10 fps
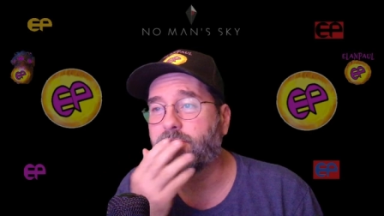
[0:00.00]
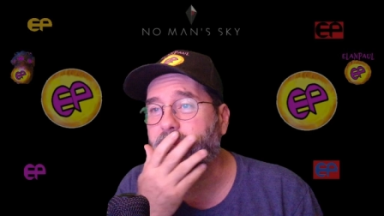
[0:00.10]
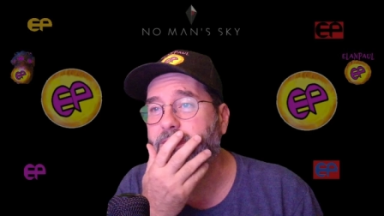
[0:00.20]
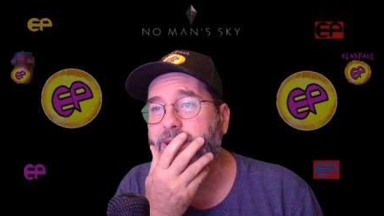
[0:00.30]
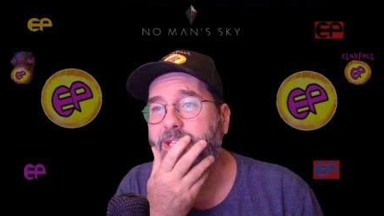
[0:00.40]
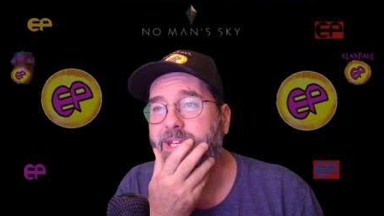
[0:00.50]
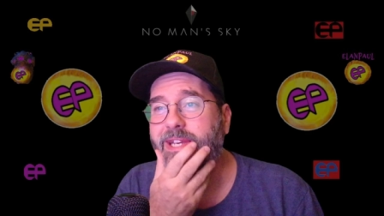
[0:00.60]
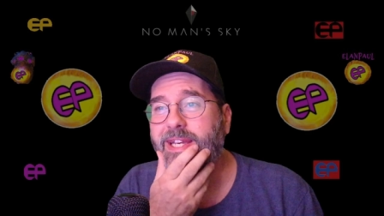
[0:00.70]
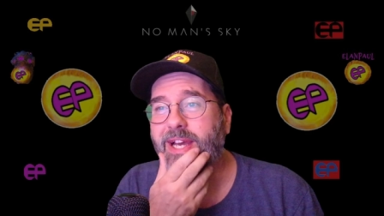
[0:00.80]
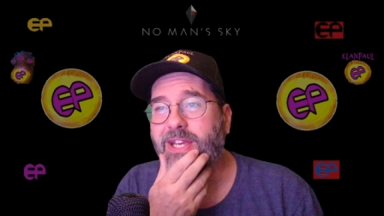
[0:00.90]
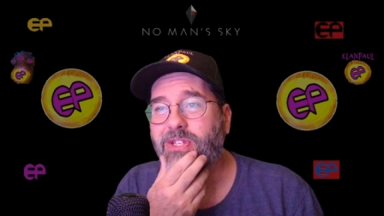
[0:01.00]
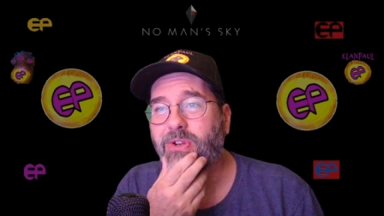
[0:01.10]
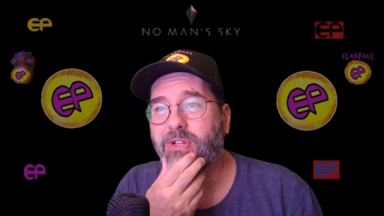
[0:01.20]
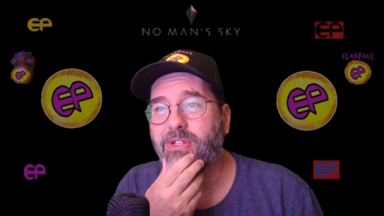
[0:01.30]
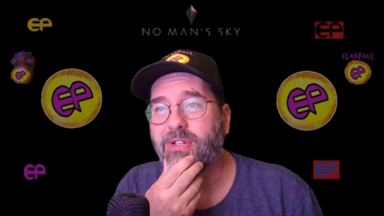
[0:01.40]
And I
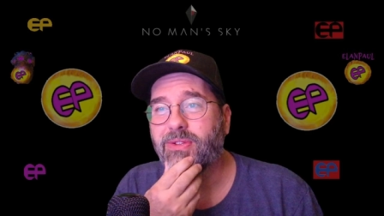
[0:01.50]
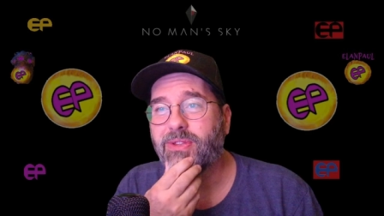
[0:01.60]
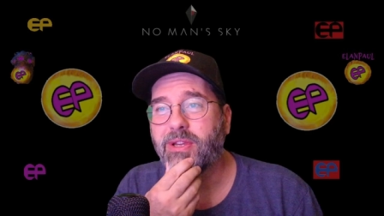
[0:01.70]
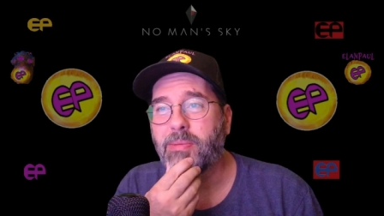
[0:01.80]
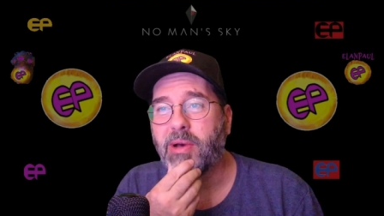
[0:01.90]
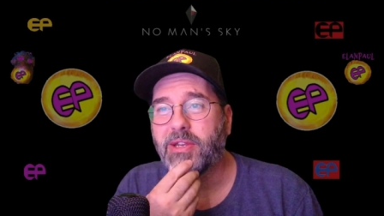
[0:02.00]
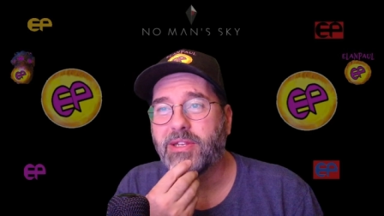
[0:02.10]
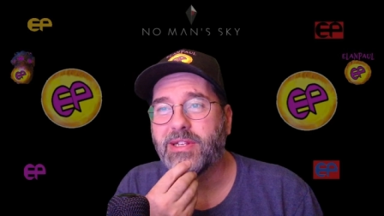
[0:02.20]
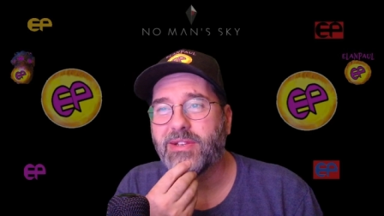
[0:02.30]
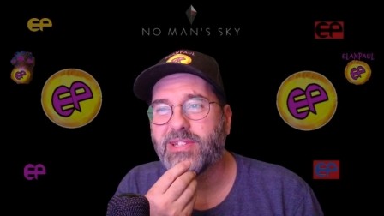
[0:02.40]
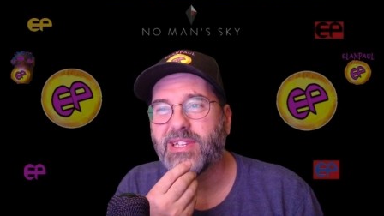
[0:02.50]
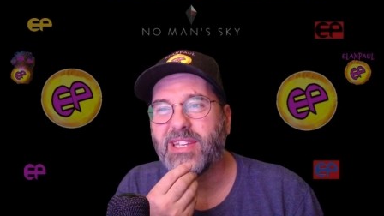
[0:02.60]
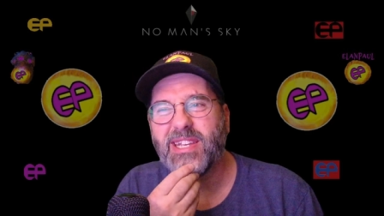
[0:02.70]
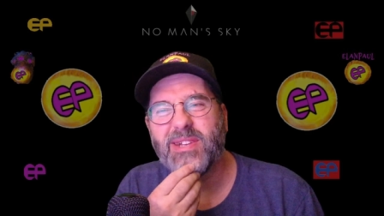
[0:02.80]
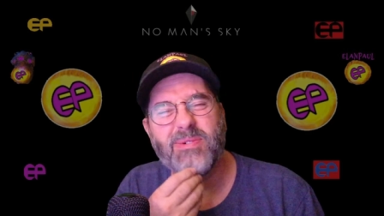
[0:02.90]
started to think about it, and I was like,
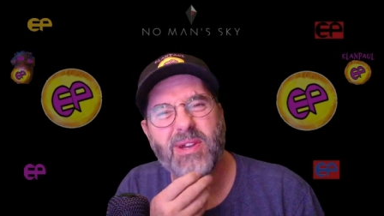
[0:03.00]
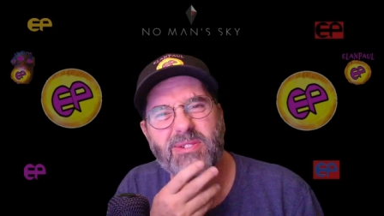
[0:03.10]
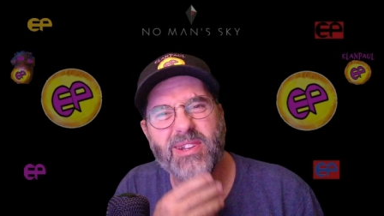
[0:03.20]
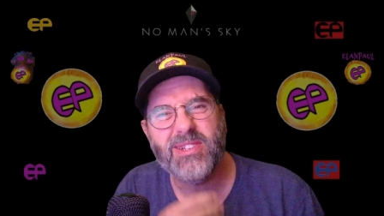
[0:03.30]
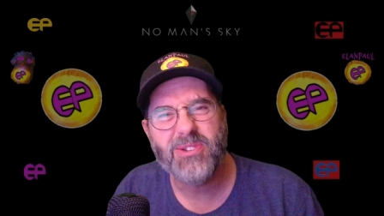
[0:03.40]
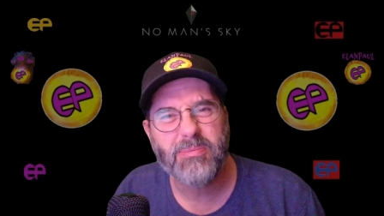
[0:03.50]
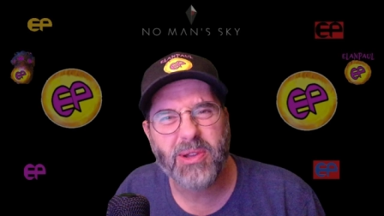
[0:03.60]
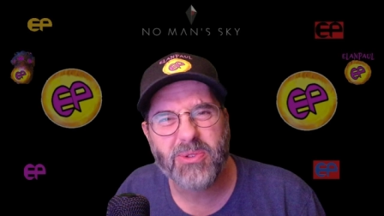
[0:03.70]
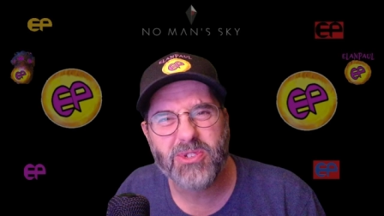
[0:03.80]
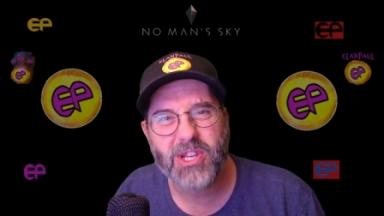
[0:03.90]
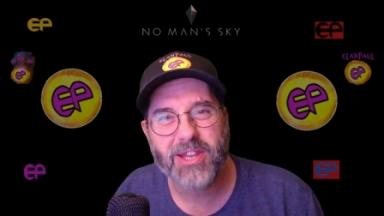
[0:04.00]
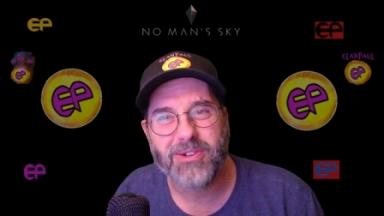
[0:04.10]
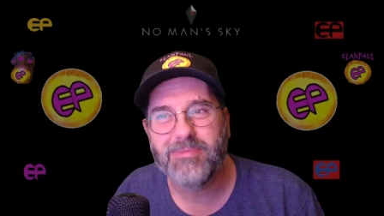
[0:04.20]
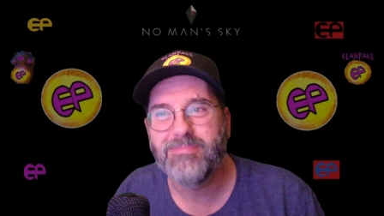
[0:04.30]
hey, why don't I start my own channel?